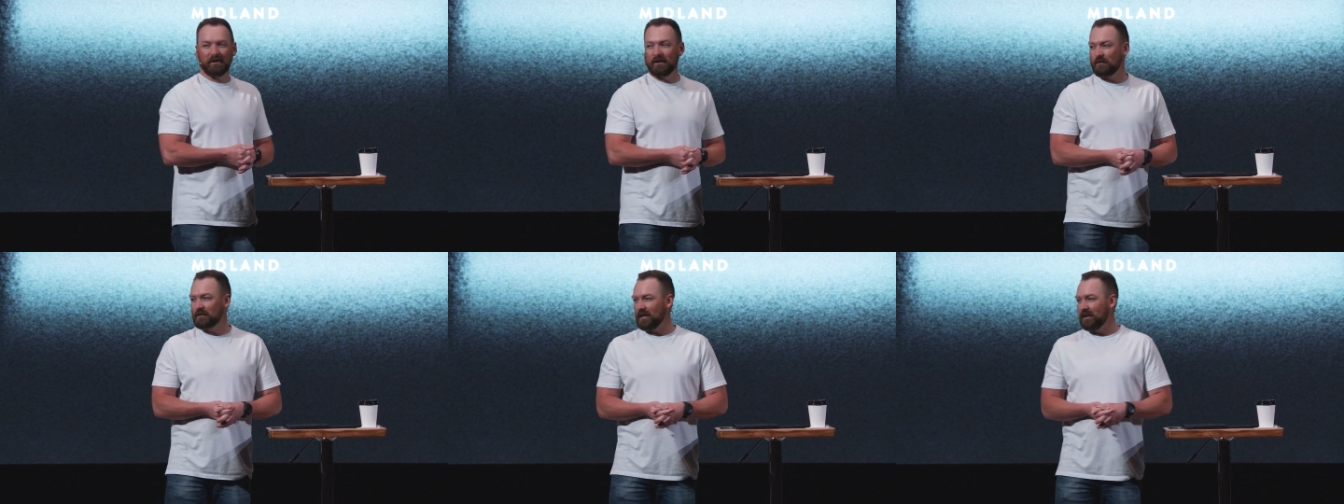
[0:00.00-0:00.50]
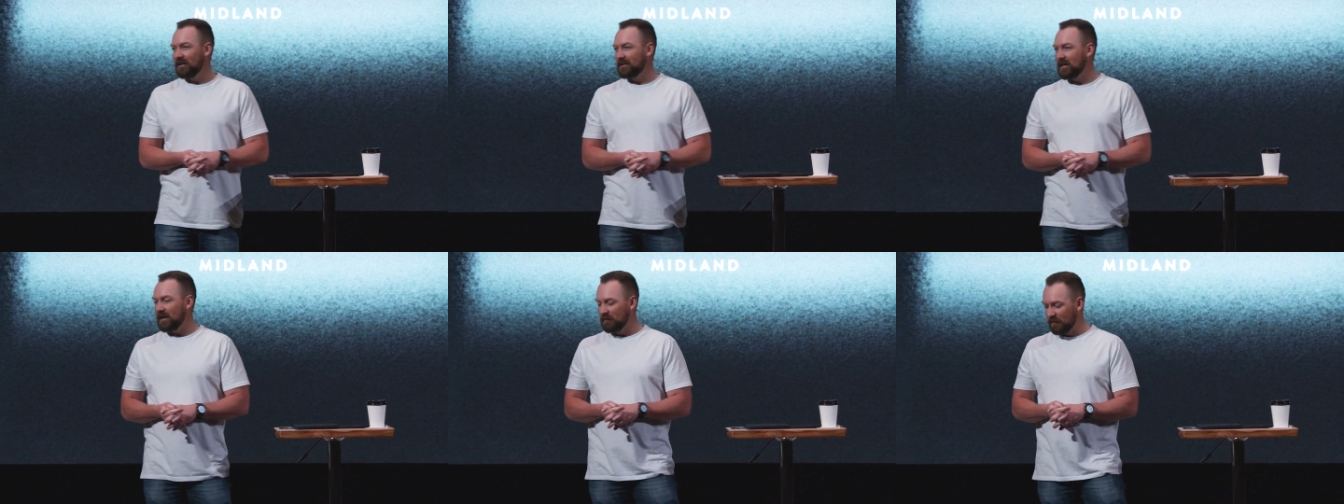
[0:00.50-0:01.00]
Then there was that other
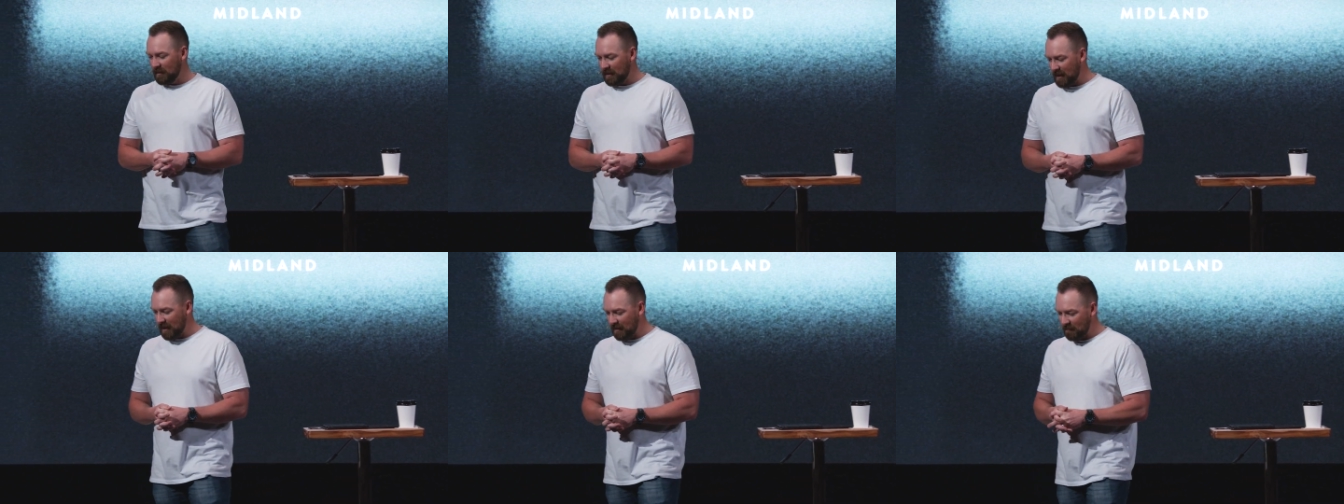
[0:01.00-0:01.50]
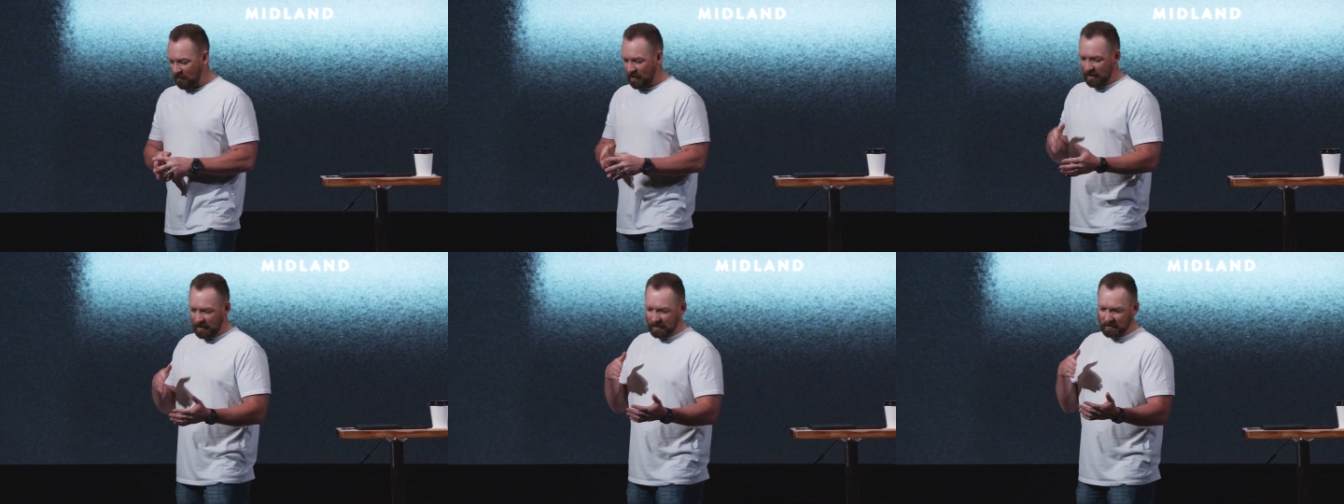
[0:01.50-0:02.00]
time when I
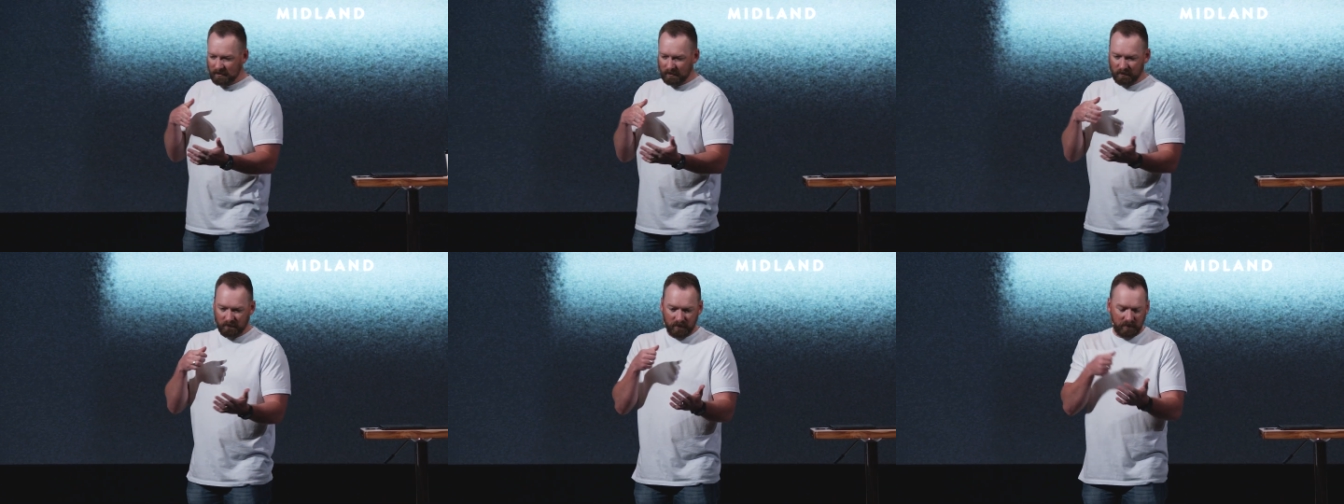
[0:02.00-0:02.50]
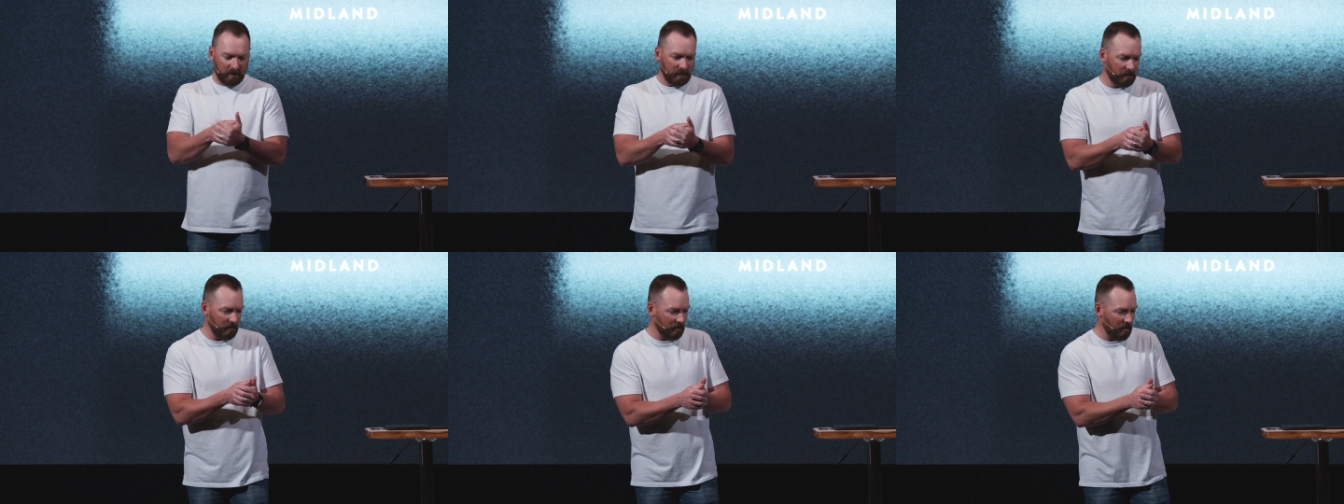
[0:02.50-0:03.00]
ran into a rear
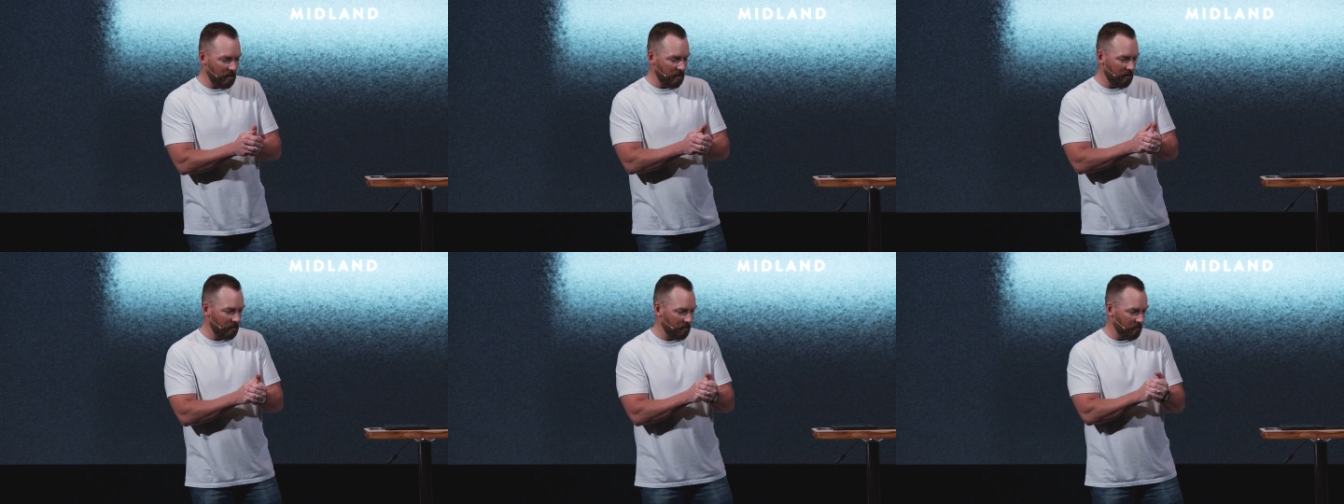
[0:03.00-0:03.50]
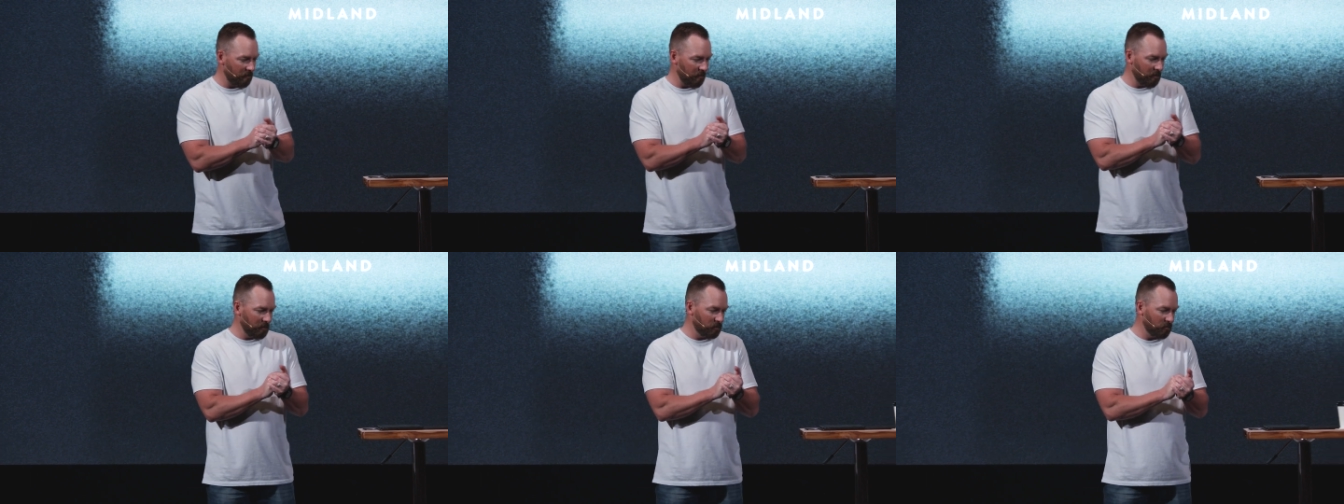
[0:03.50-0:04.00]
ended a guy uh,
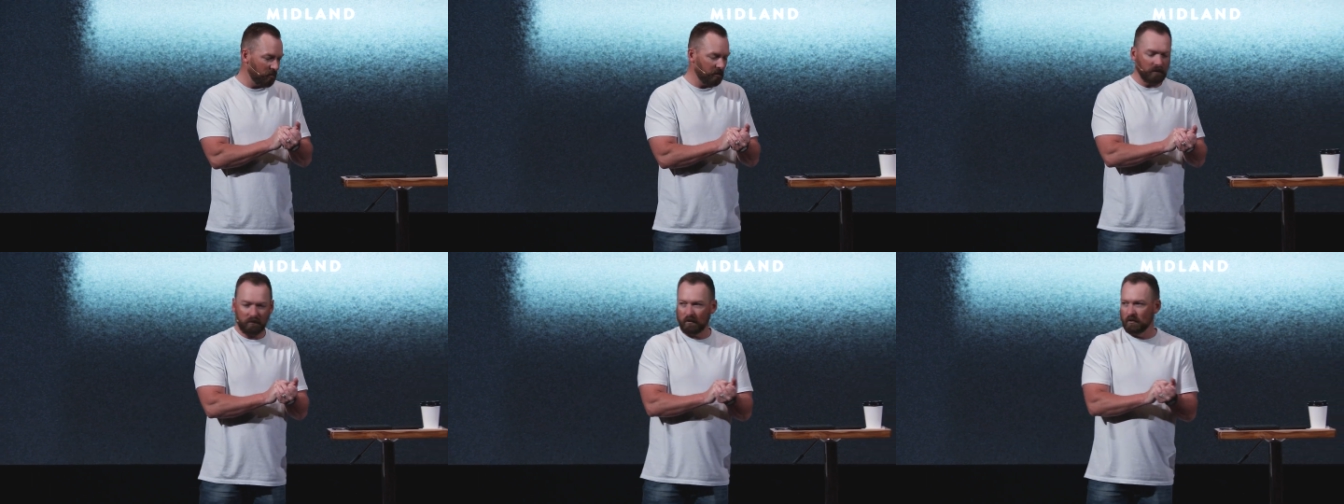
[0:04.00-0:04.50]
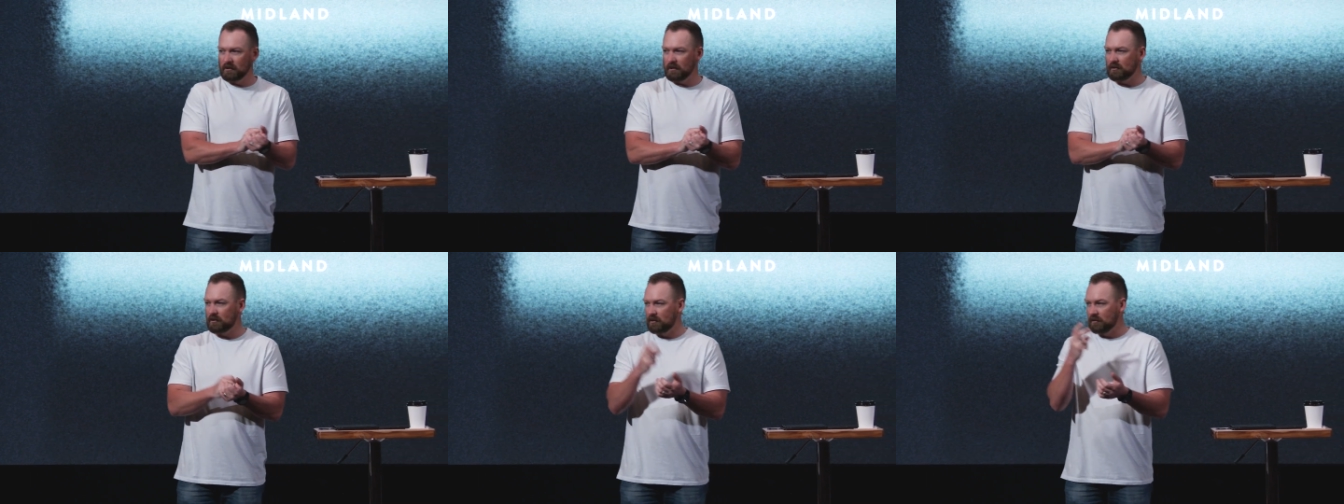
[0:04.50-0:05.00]
in his truck at
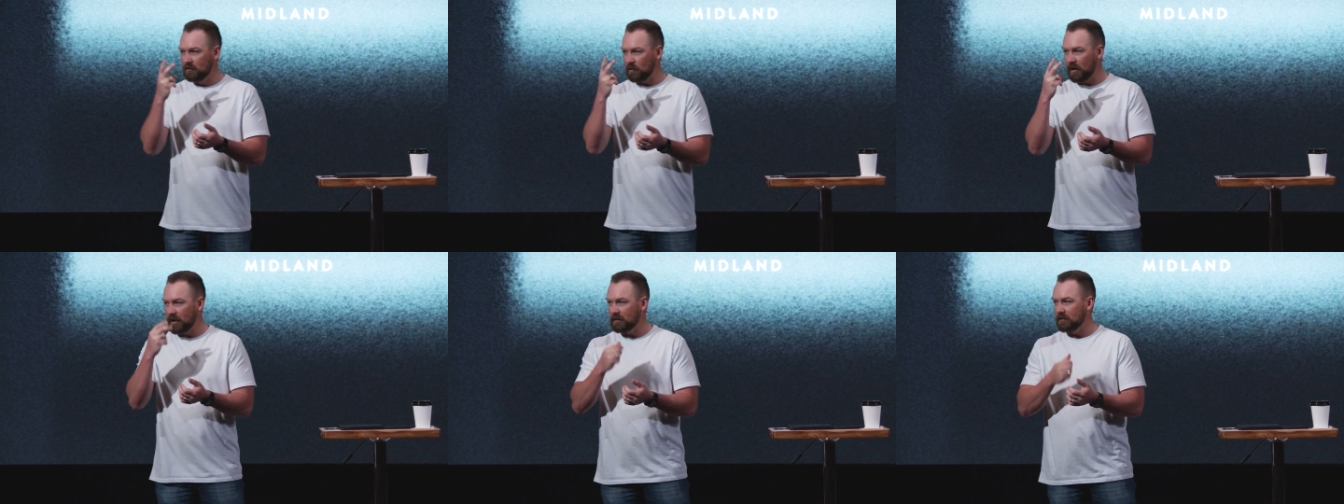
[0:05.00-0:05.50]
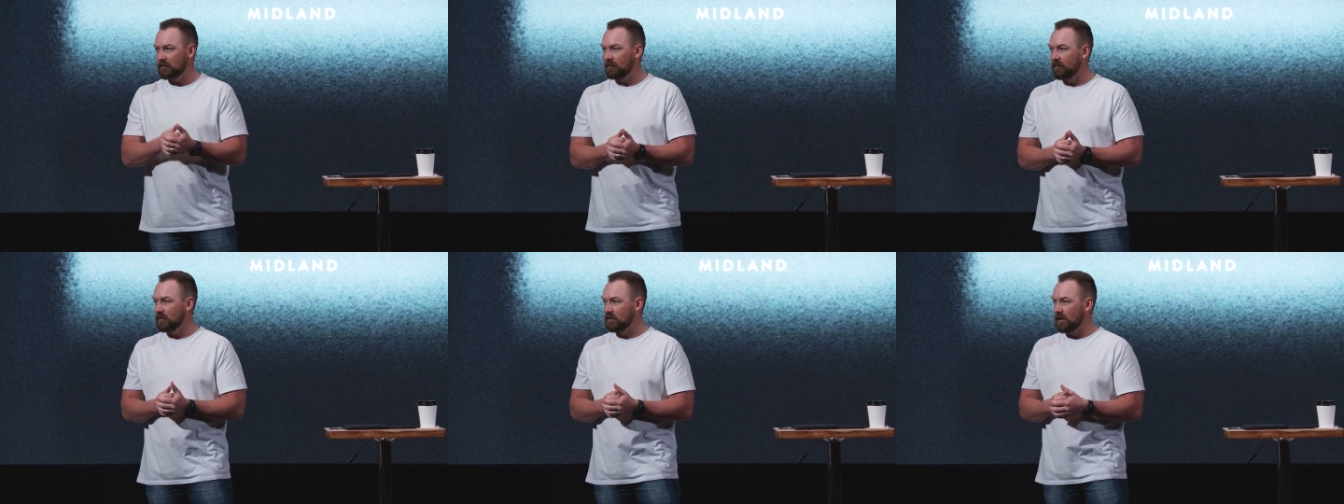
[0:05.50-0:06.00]
Rose's twice,
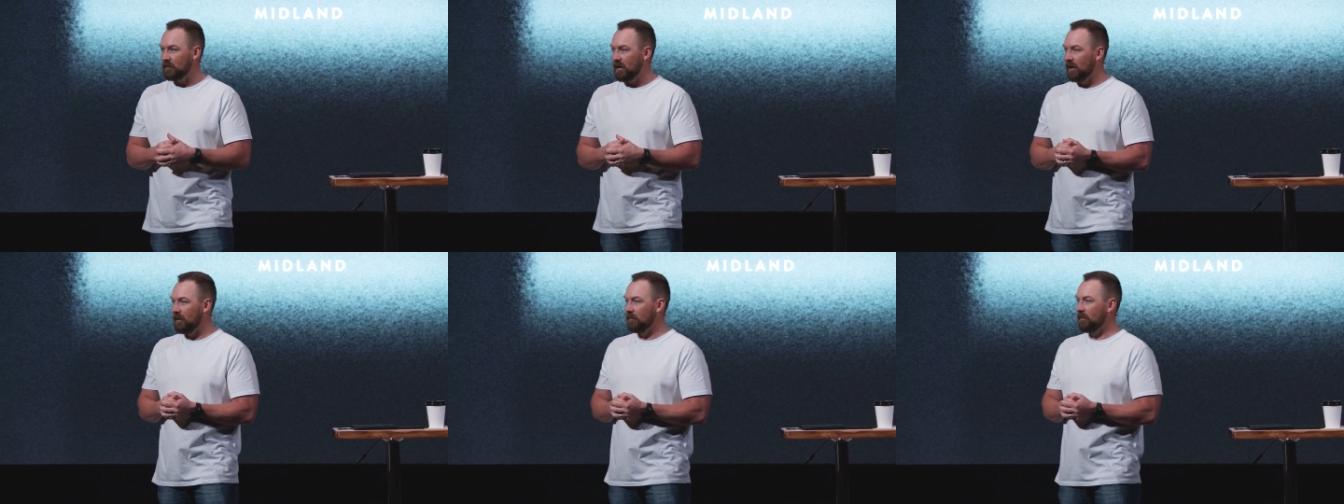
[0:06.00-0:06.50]
same guy.